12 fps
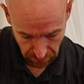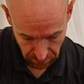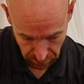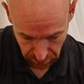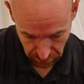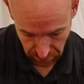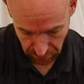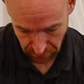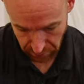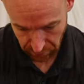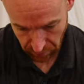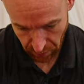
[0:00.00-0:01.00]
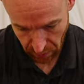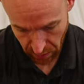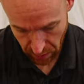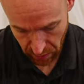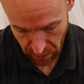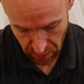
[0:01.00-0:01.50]

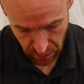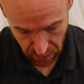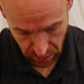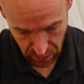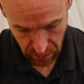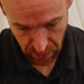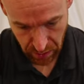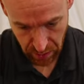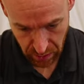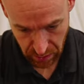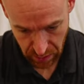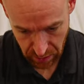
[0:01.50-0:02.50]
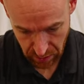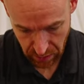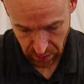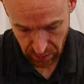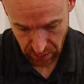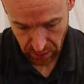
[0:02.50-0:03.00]

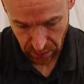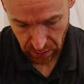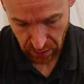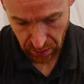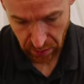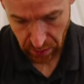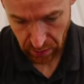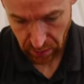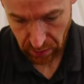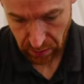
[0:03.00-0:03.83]
Nothing is said.